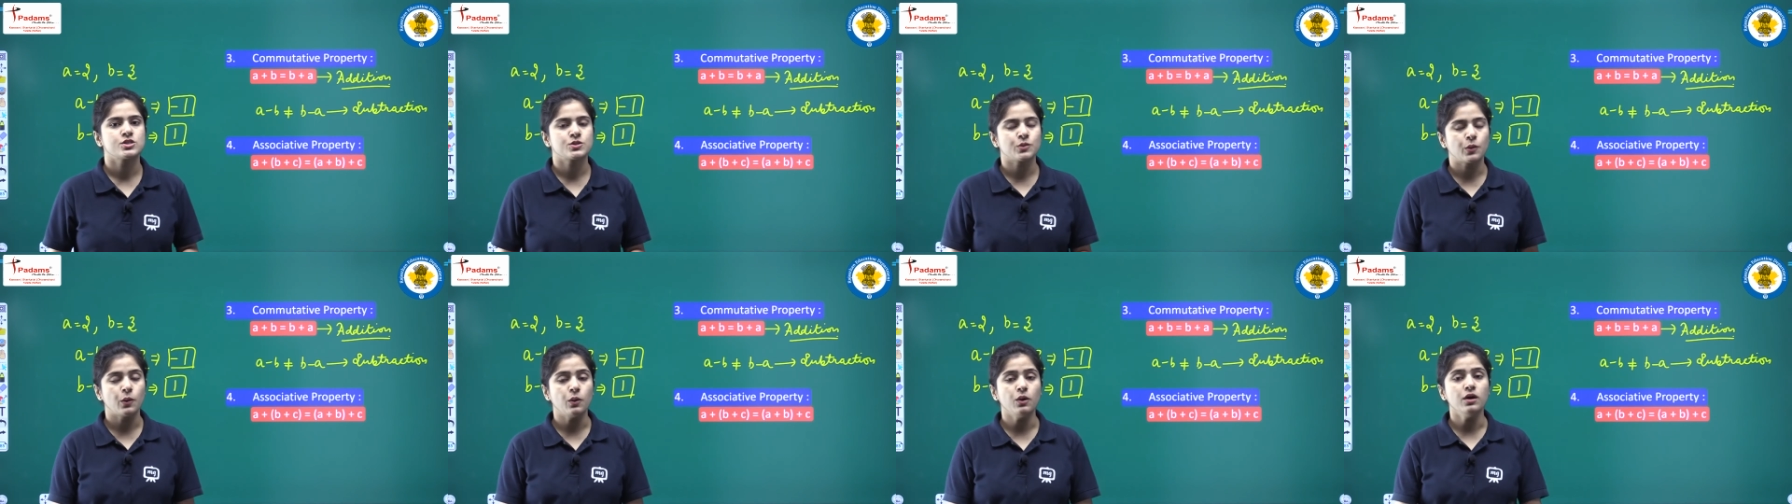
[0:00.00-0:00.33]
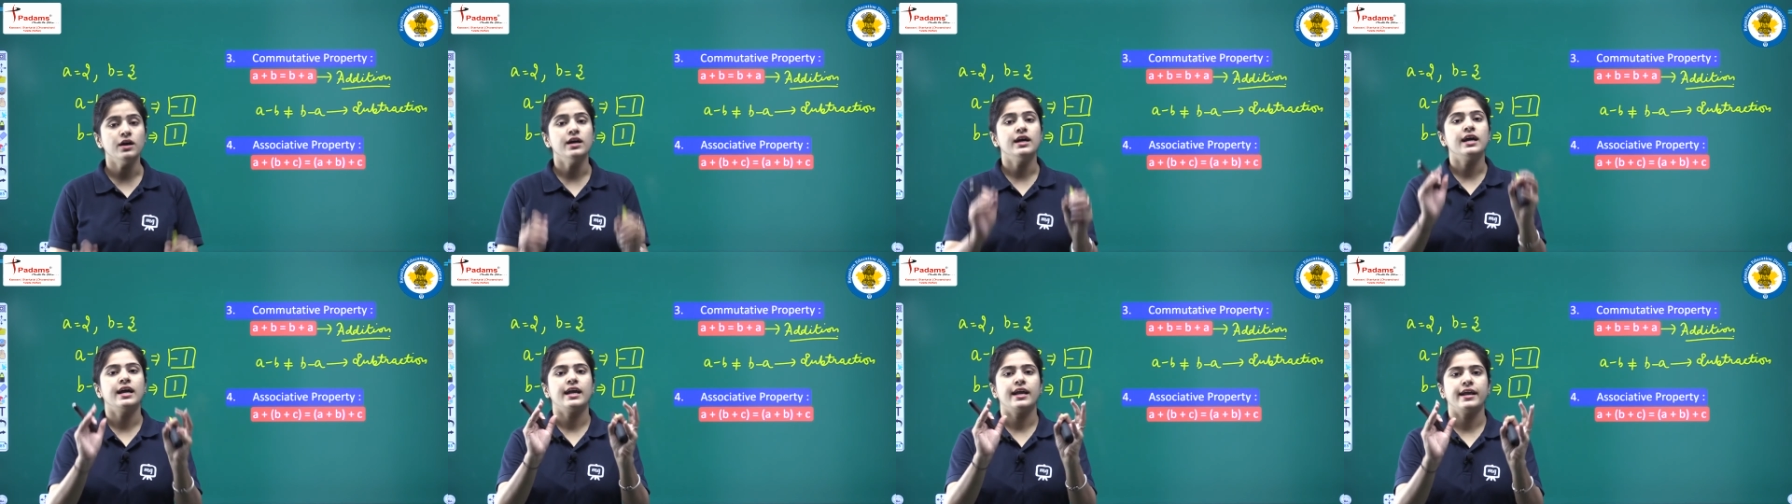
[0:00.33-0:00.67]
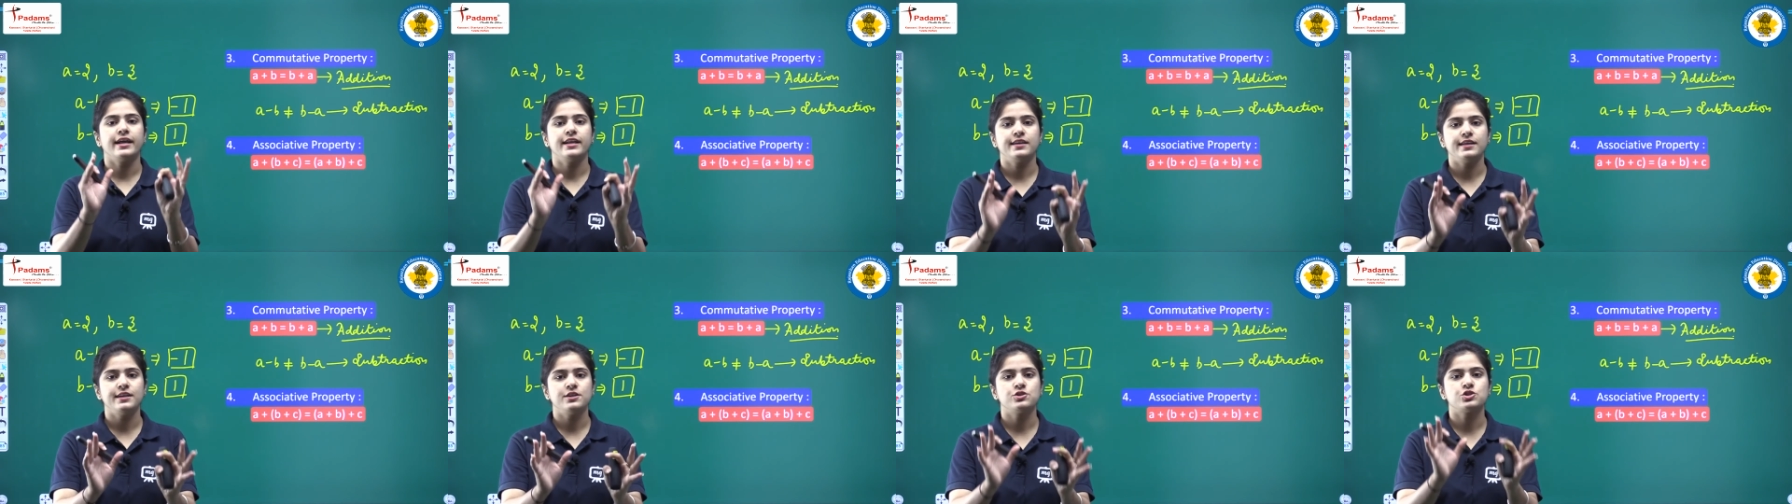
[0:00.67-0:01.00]
So,
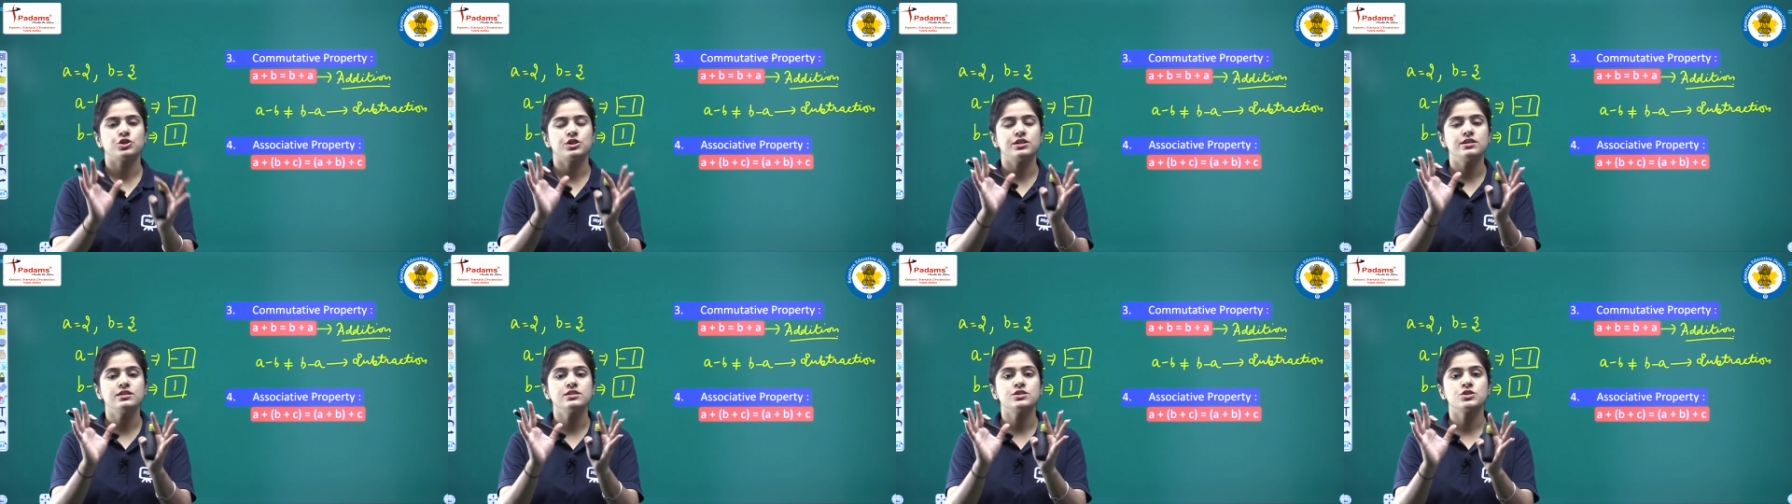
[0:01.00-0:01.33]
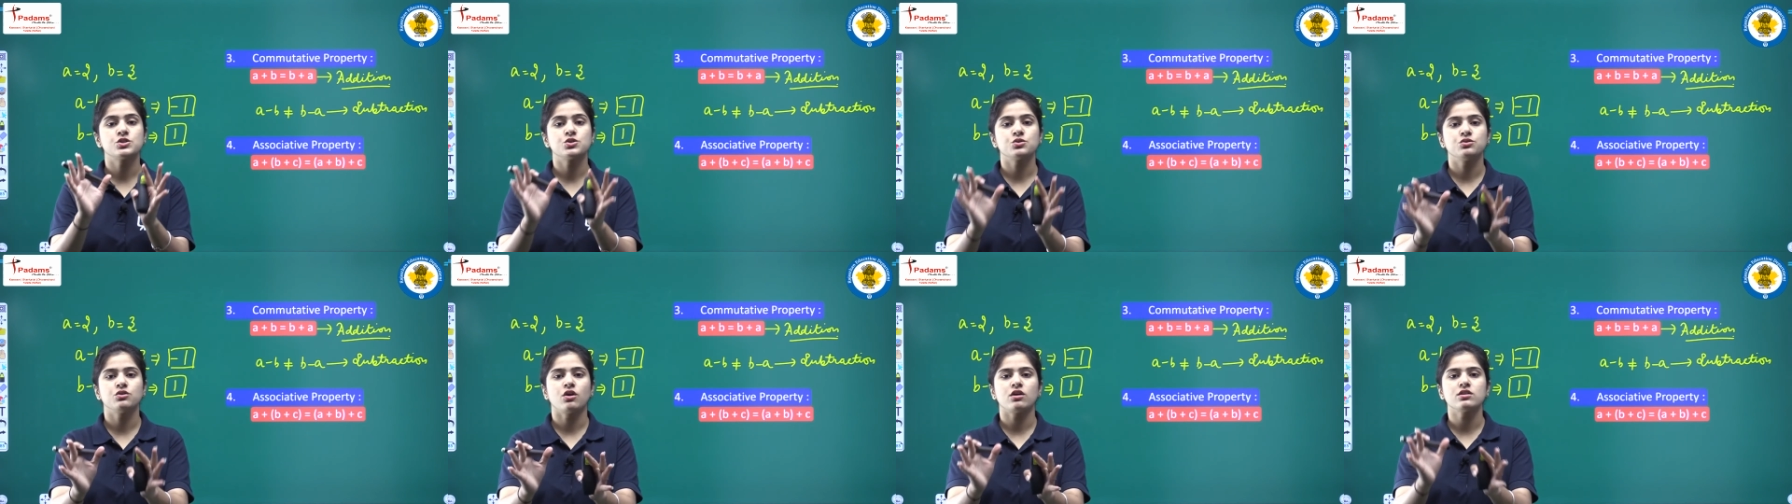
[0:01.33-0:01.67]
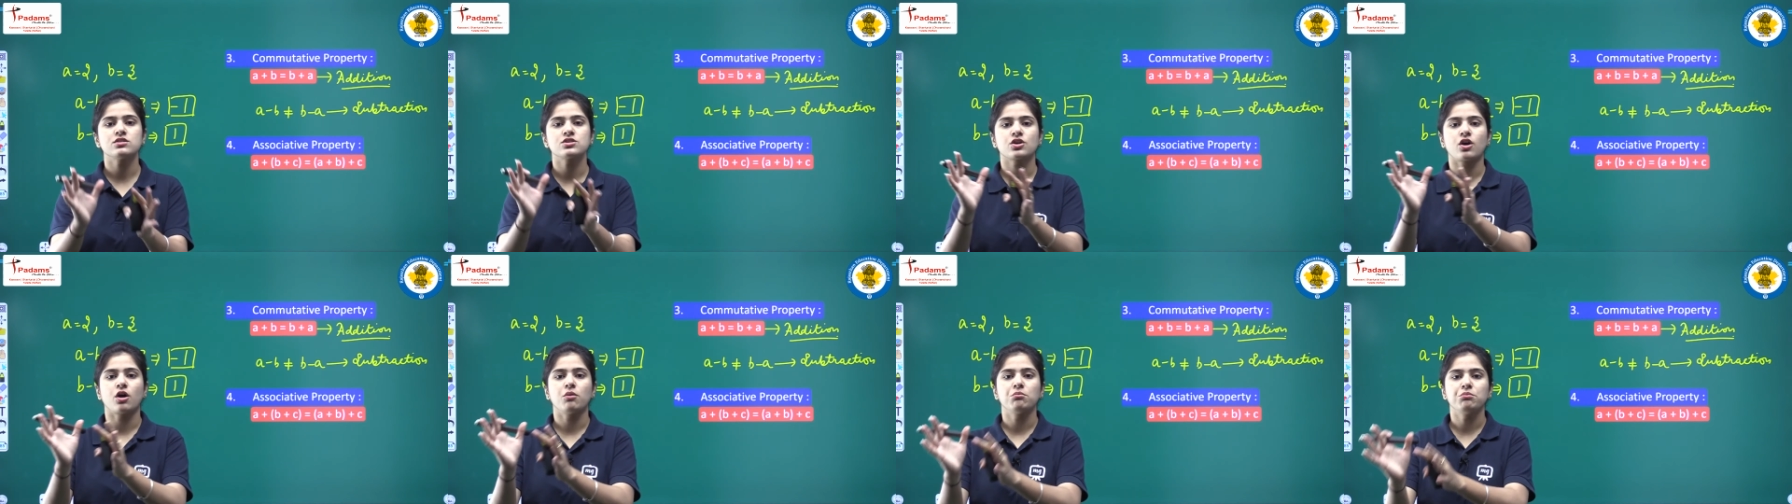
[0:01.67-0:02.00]
integers do
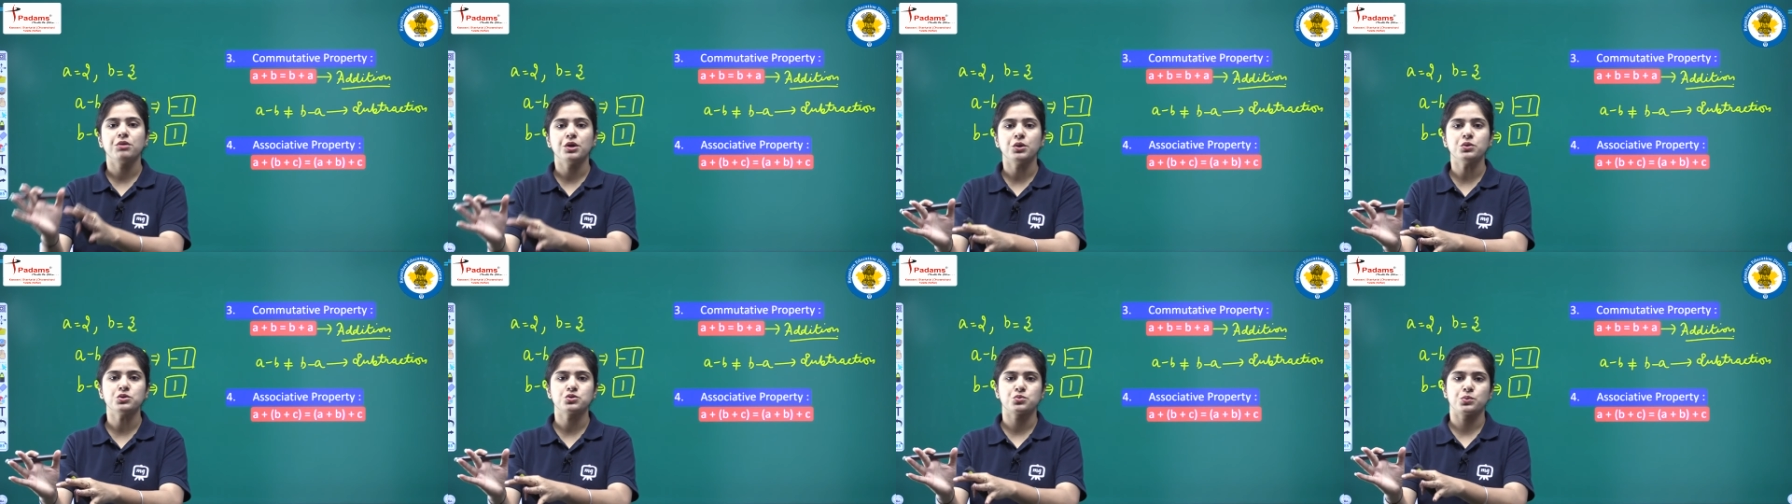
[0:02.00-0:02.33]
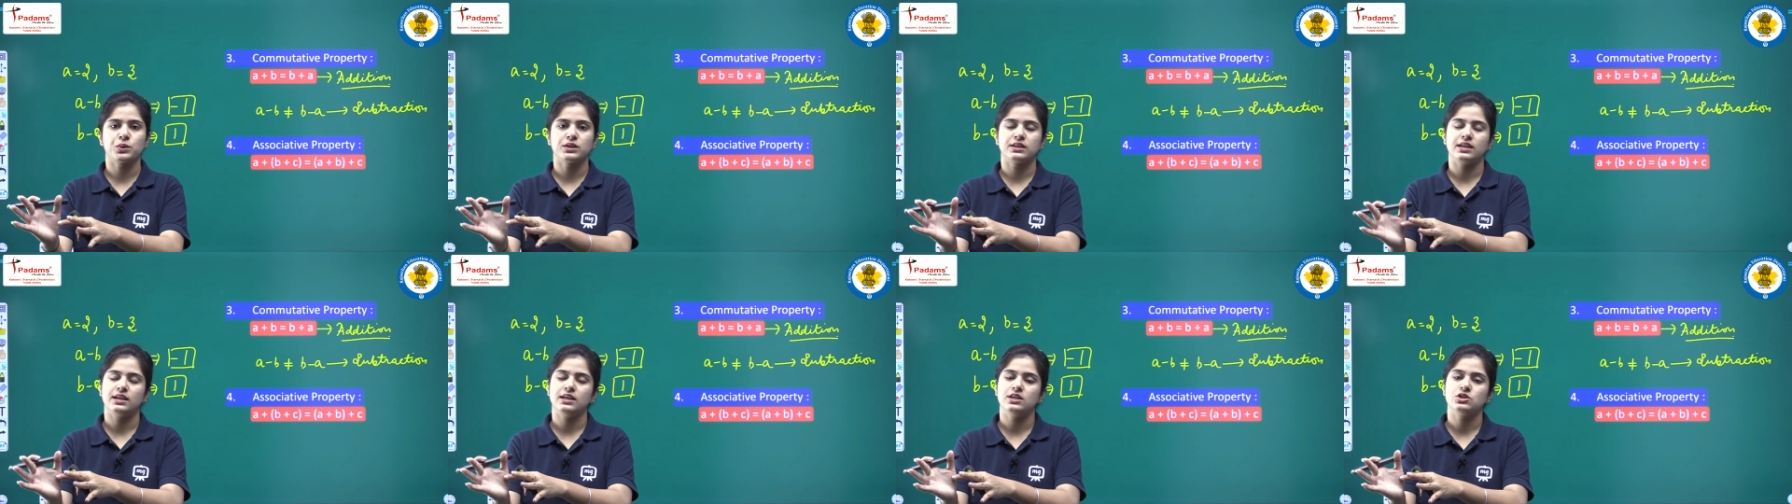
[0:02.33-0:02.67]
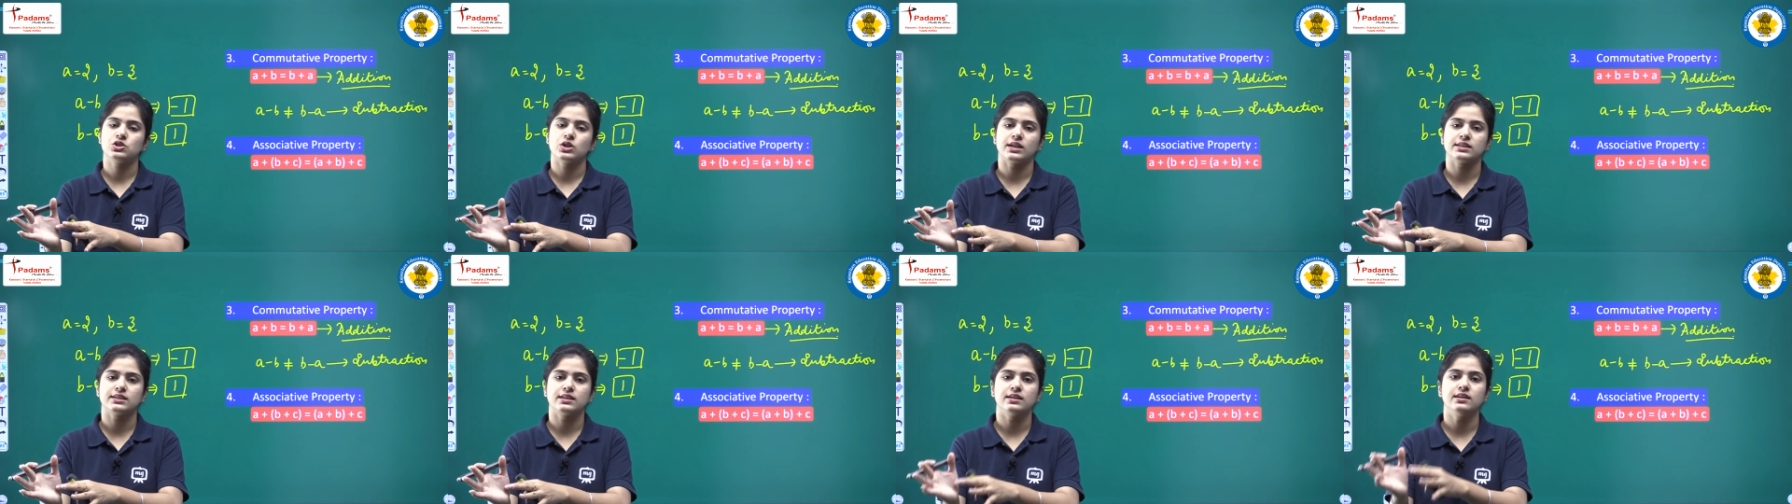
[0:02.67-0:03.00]
not commute with
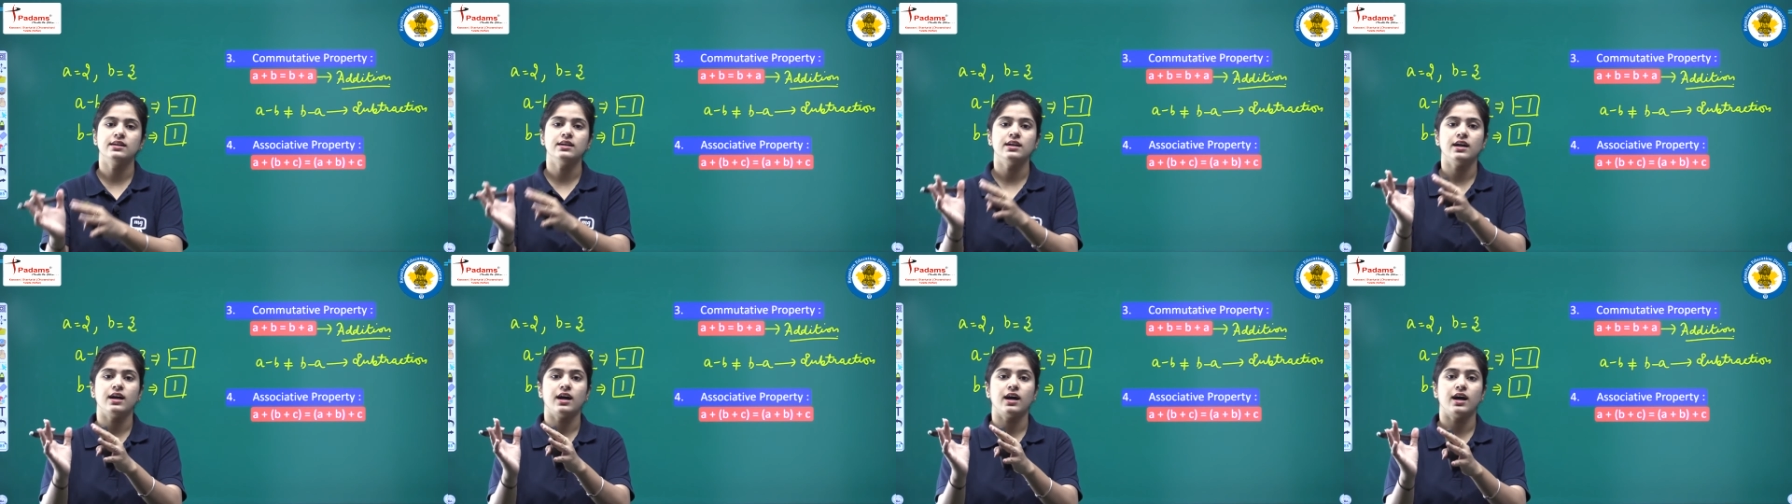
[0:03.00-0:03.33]
each other